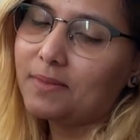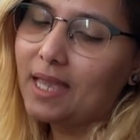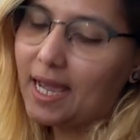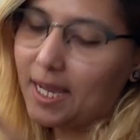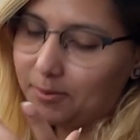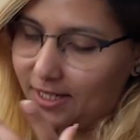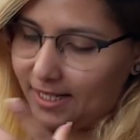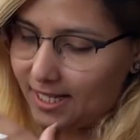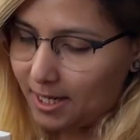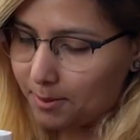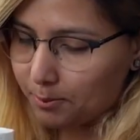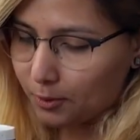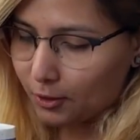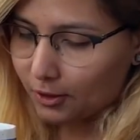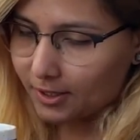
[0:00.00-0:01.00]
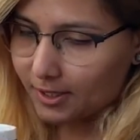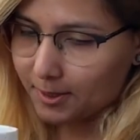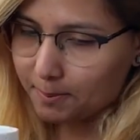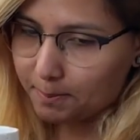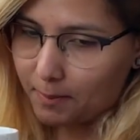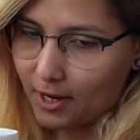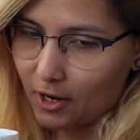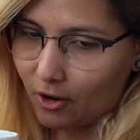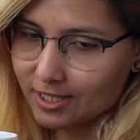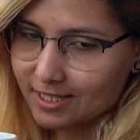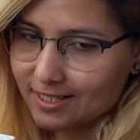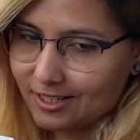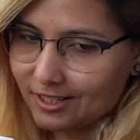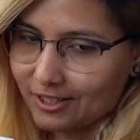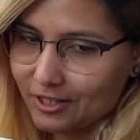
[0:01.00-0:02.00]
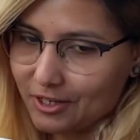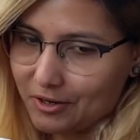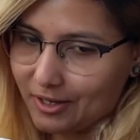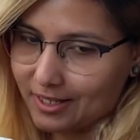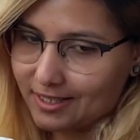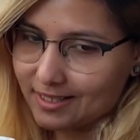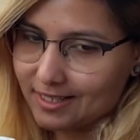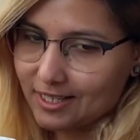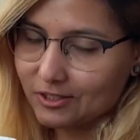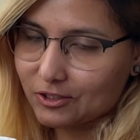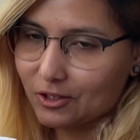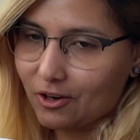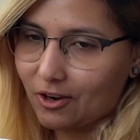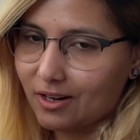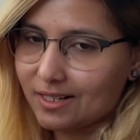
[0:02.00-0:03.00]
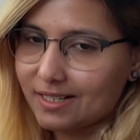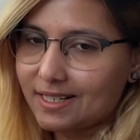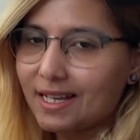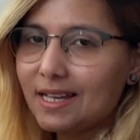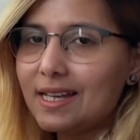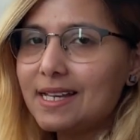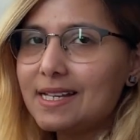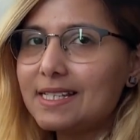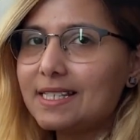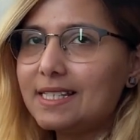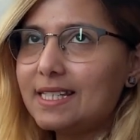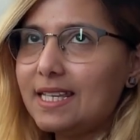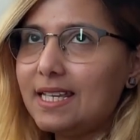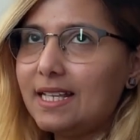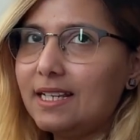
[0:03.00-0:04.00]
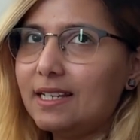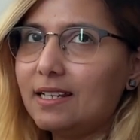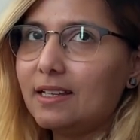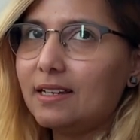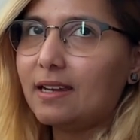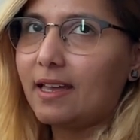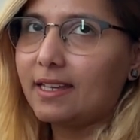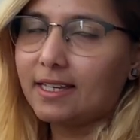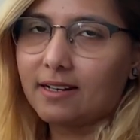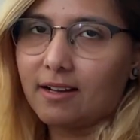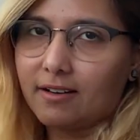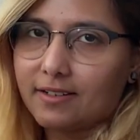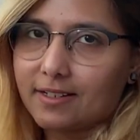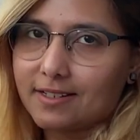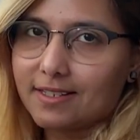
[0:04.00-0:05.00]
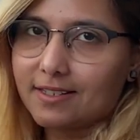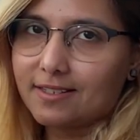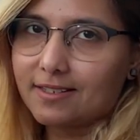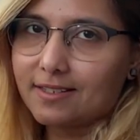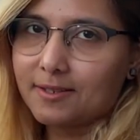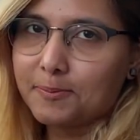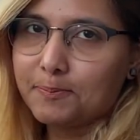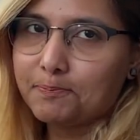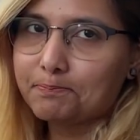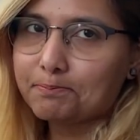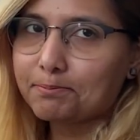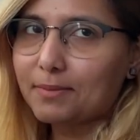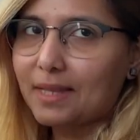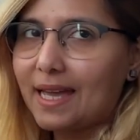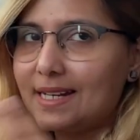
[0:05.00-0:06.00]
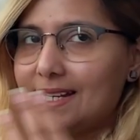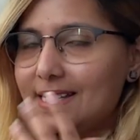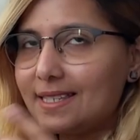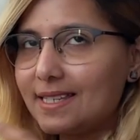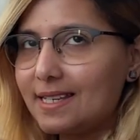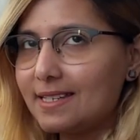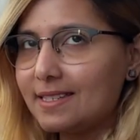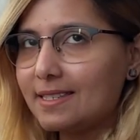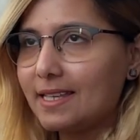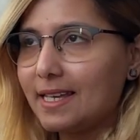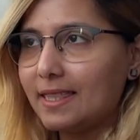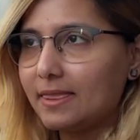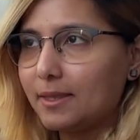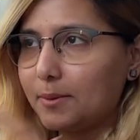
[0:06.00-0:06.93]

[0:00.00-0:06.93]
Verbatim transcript: I'm reading a book by Austin Kleon. It's called Steal Like an Artist. And he says in the